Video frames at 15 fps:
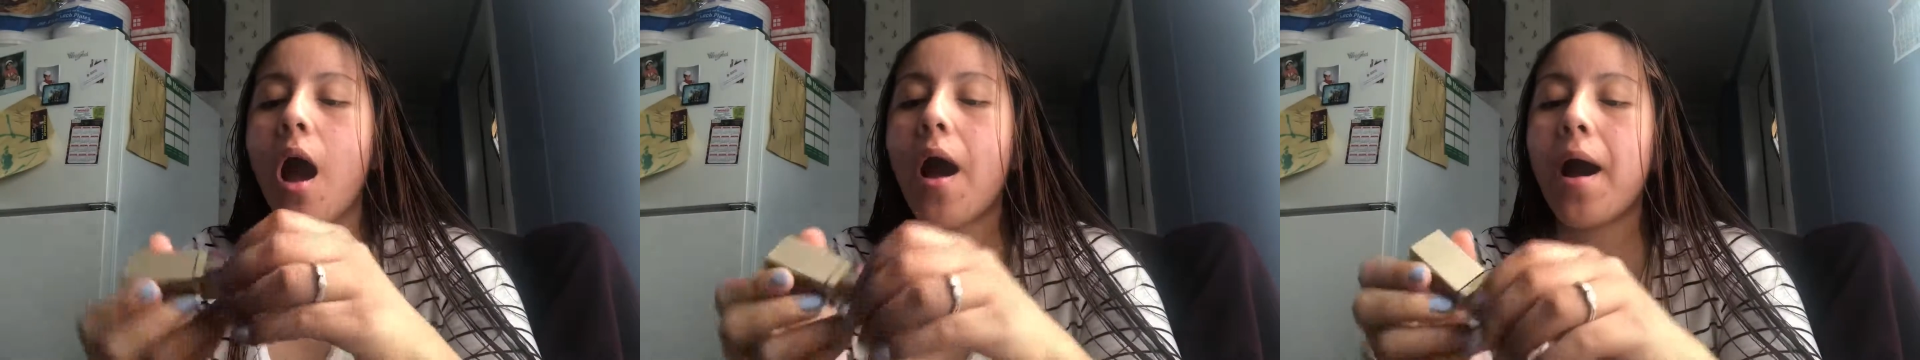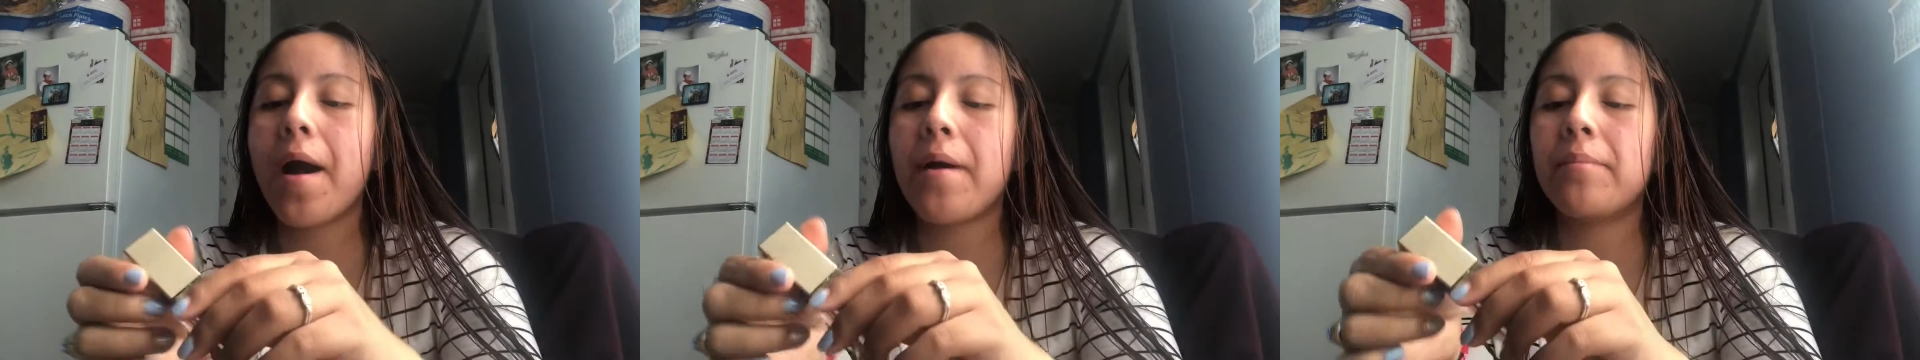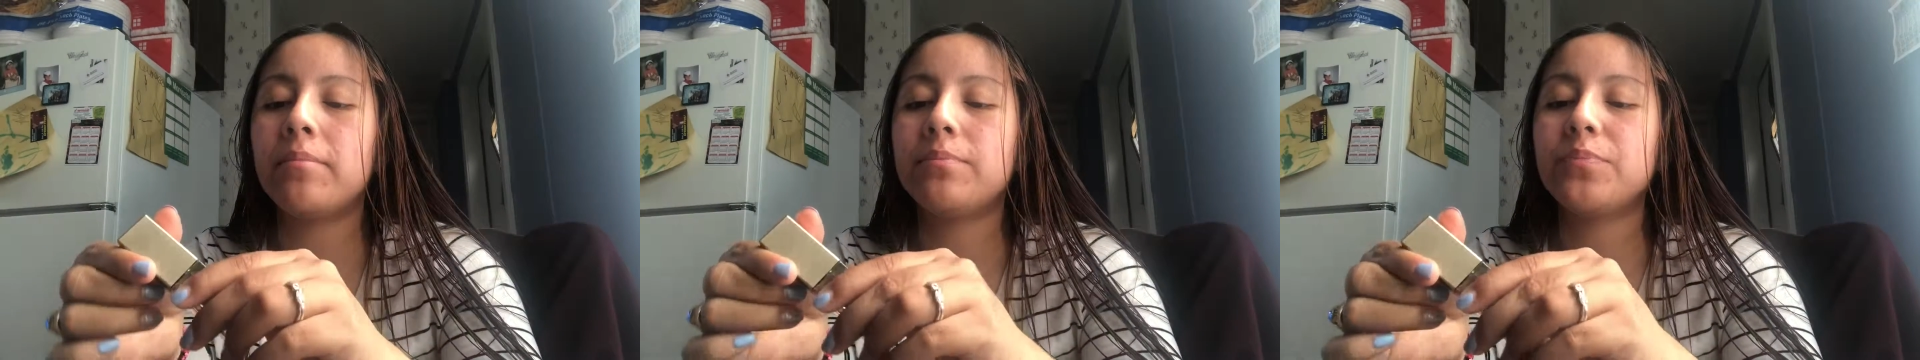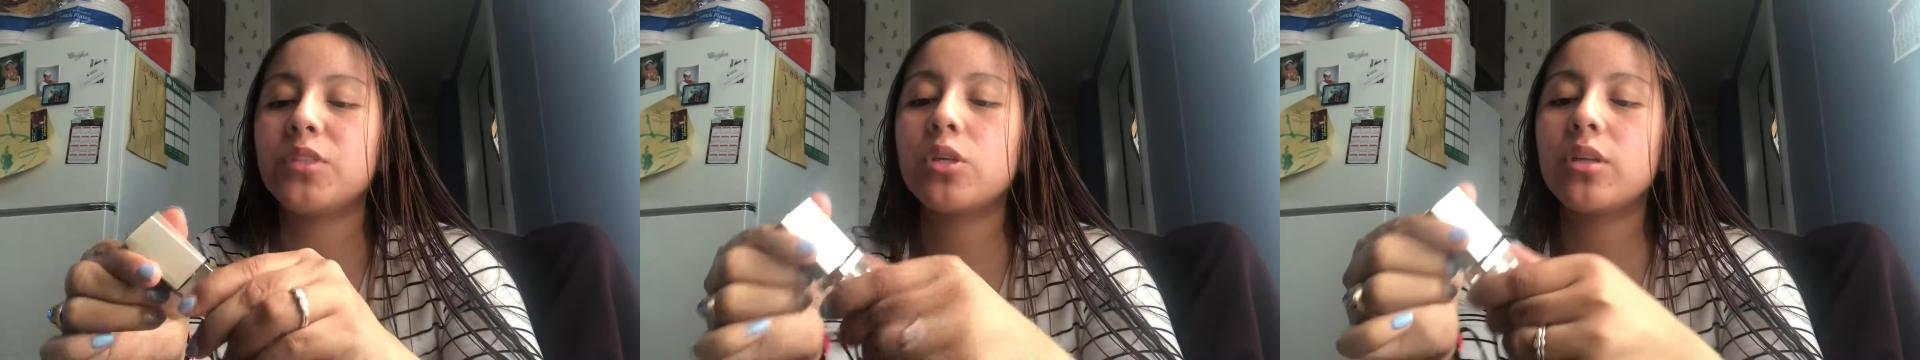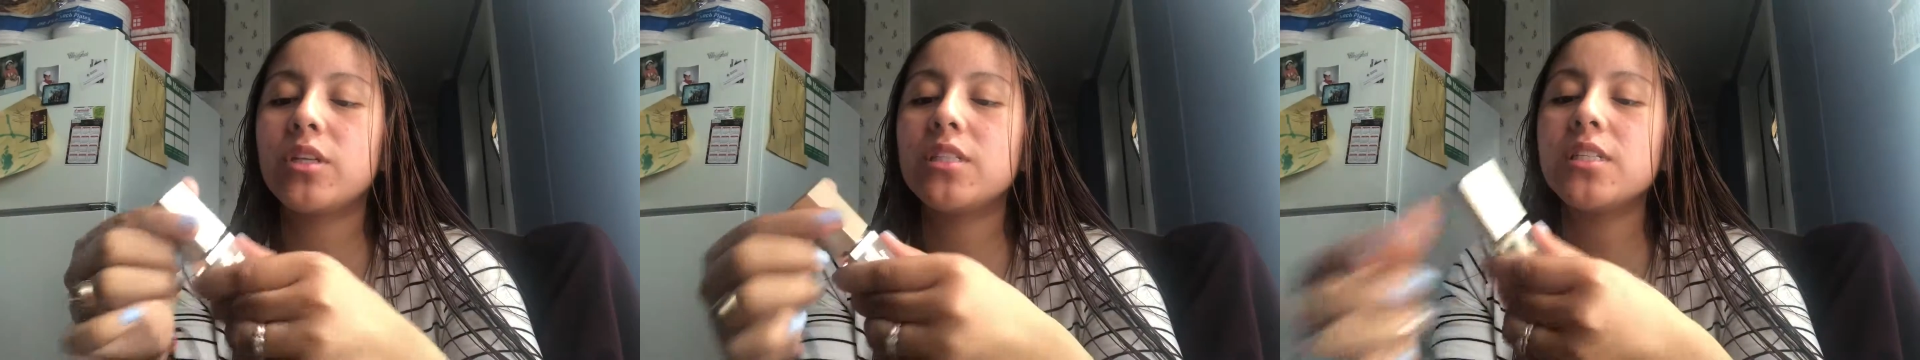Um,
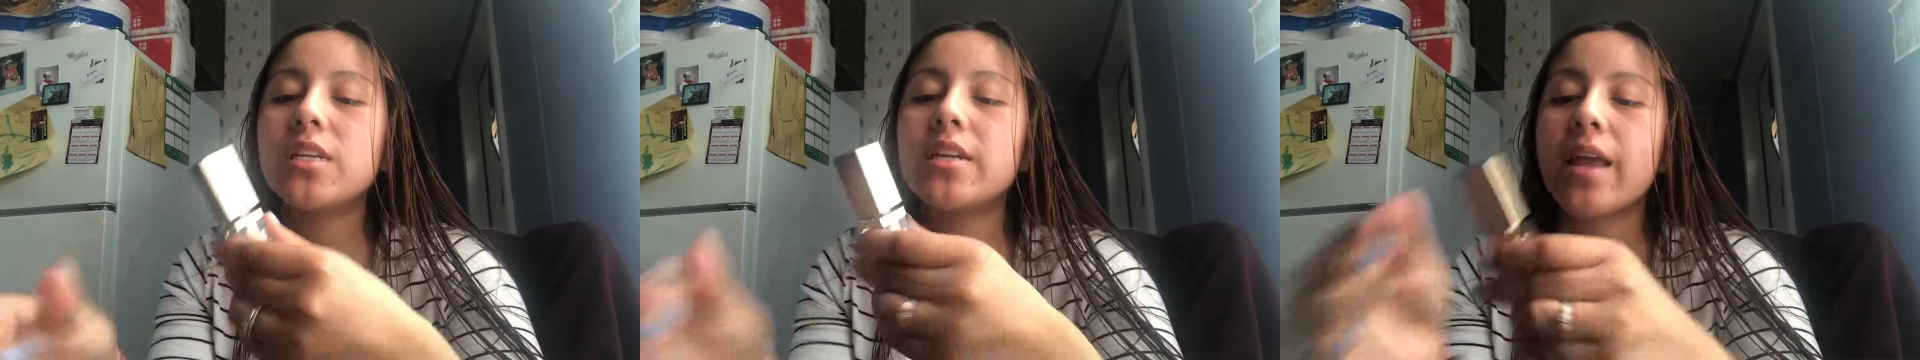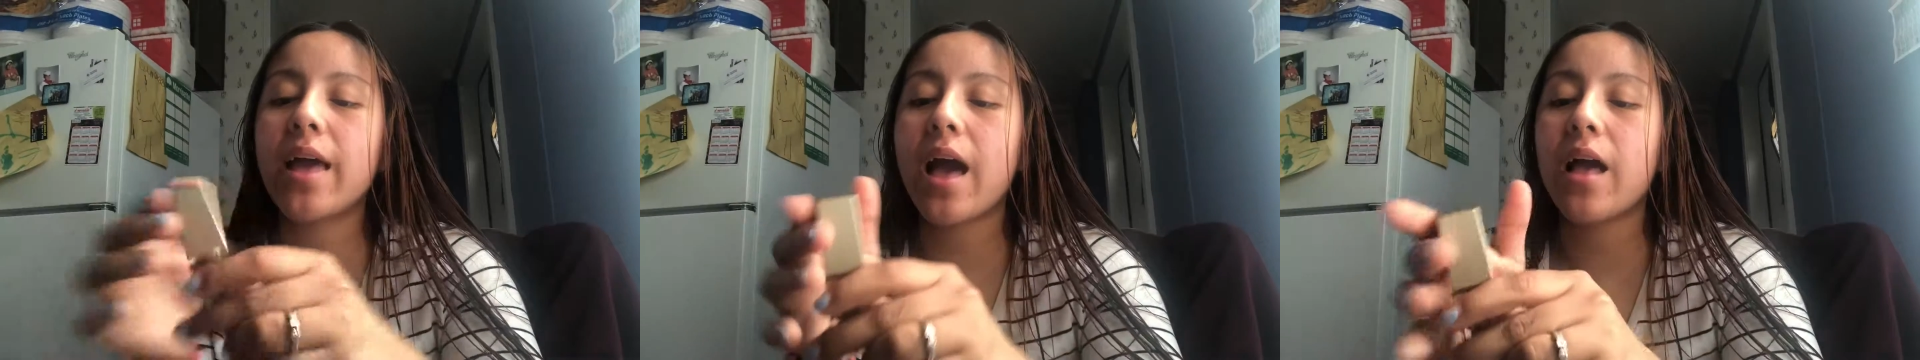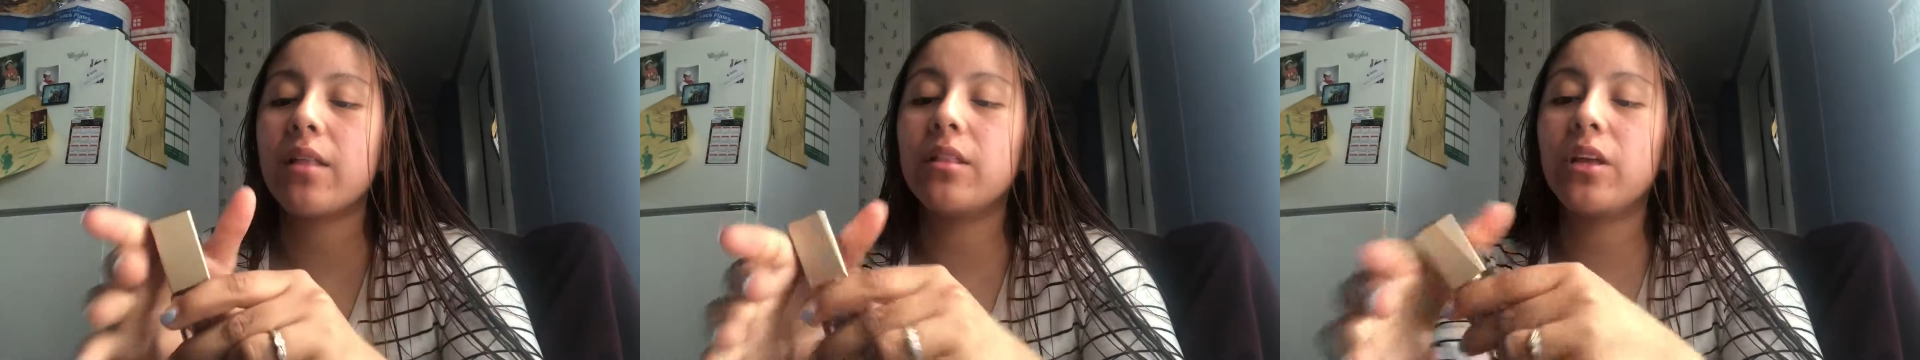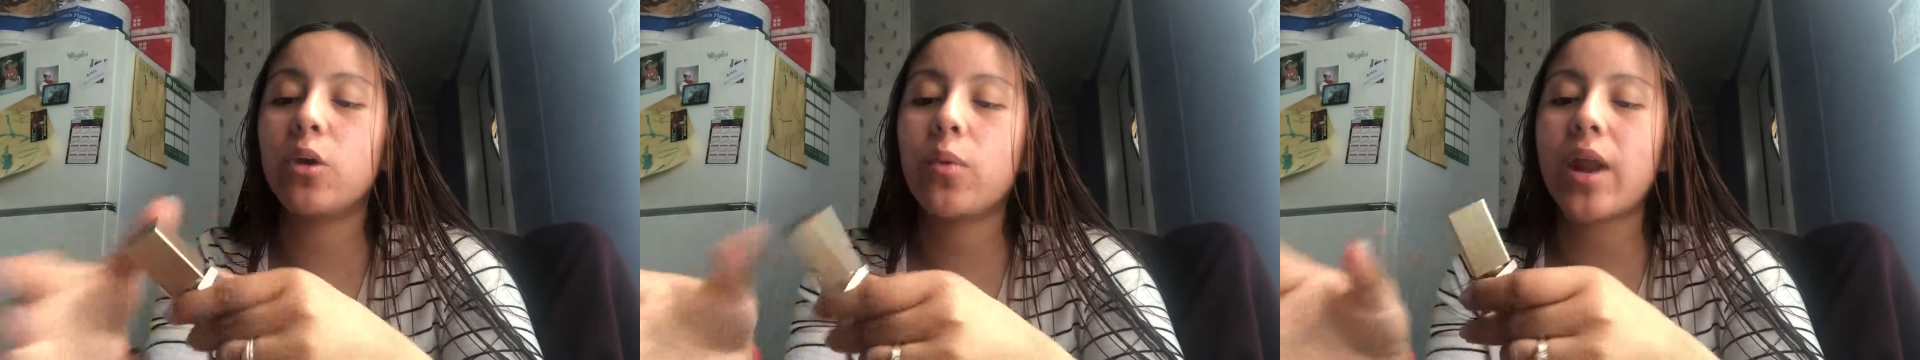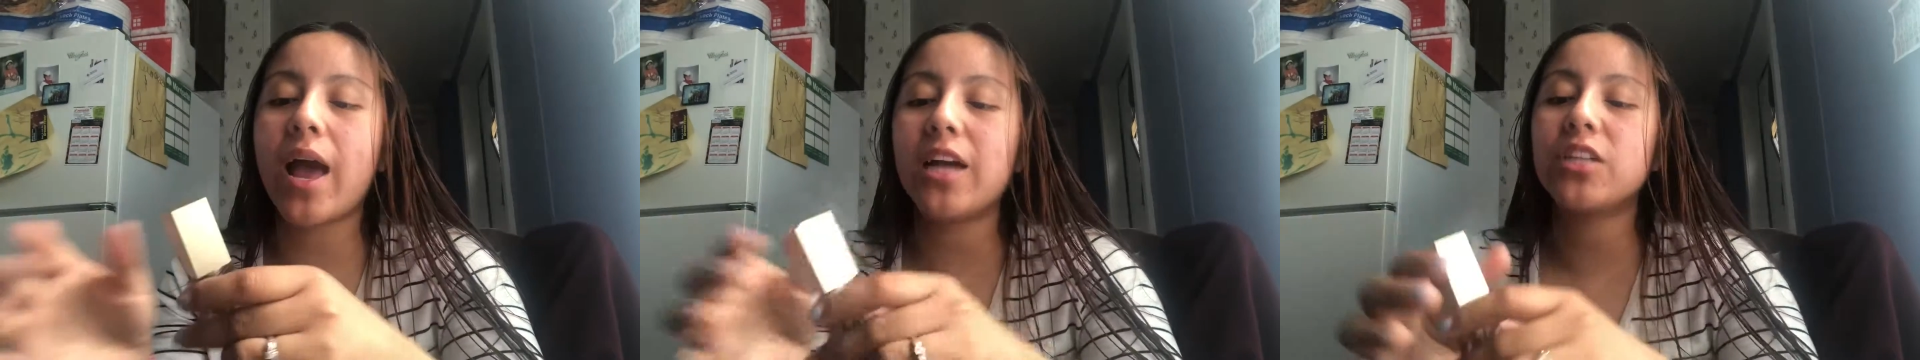so this is a
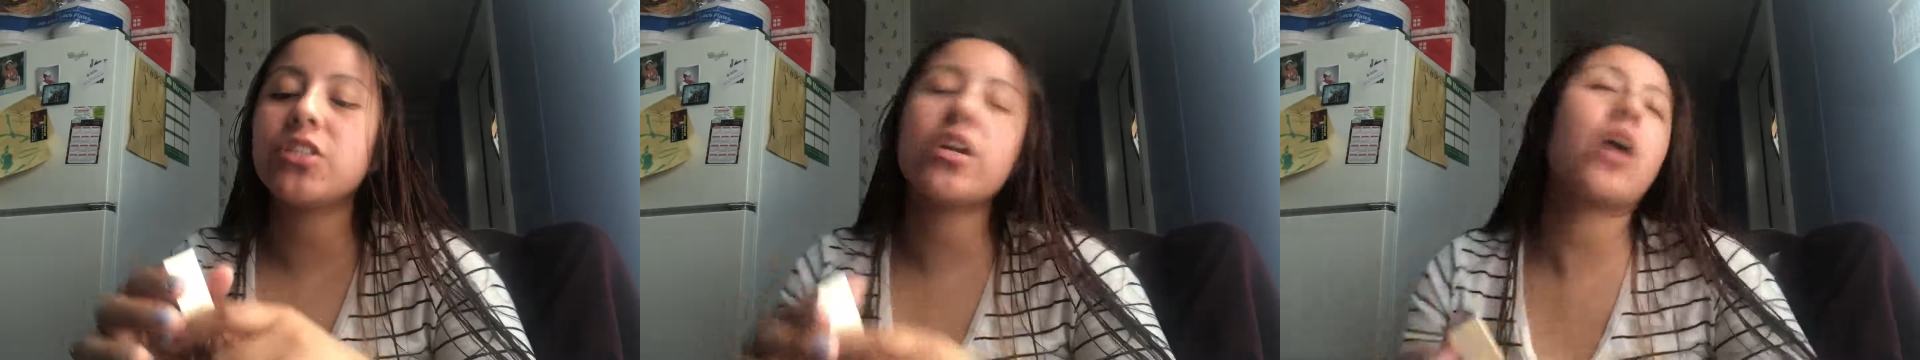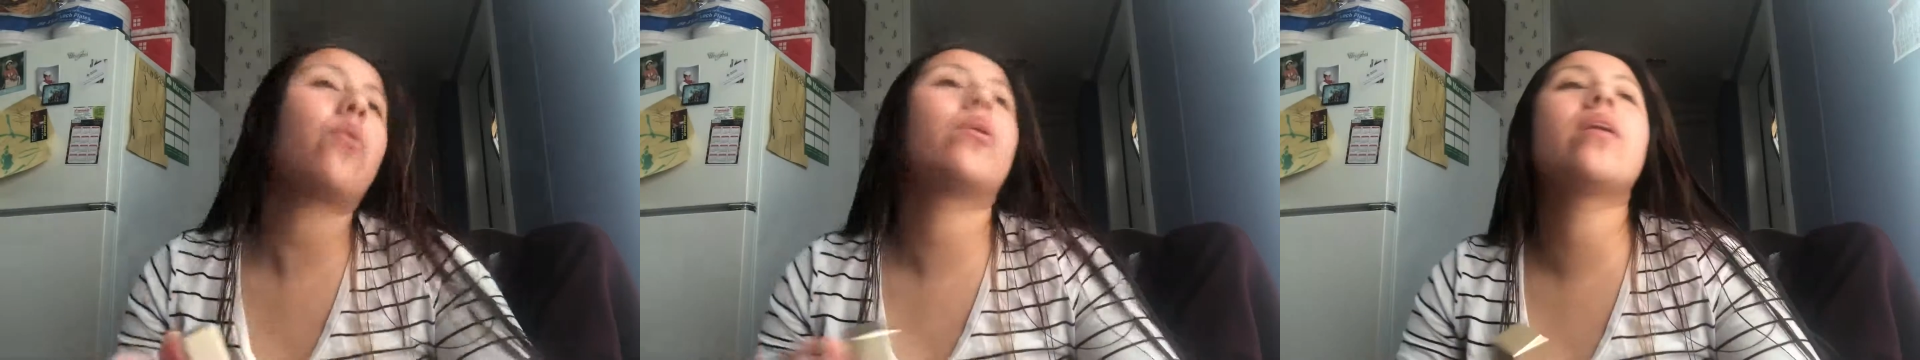liquid eyeshadow,